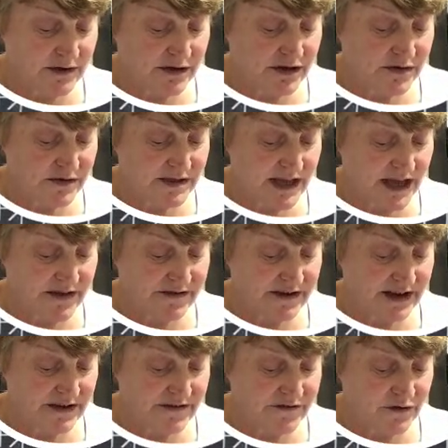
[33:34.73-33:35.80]
I used to have an
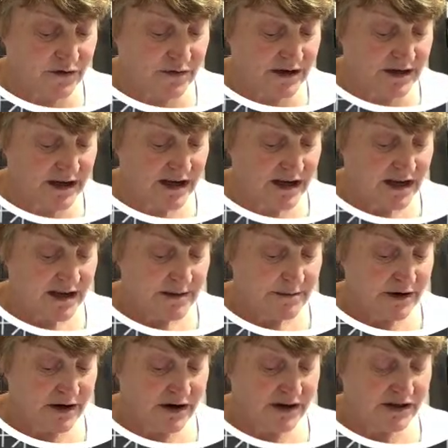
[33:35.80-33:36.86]
A4 one,
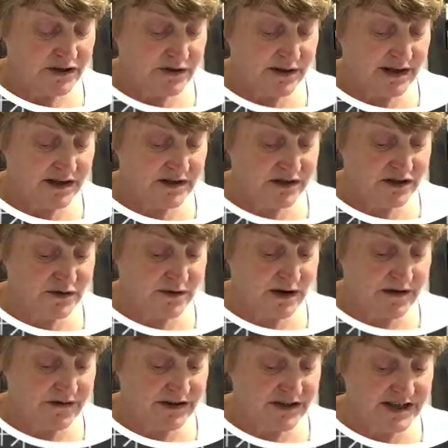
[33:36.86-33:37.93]
but I do things on
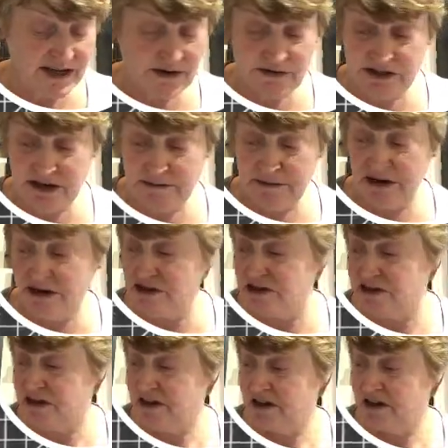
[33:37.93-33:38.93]
12-inch now so much.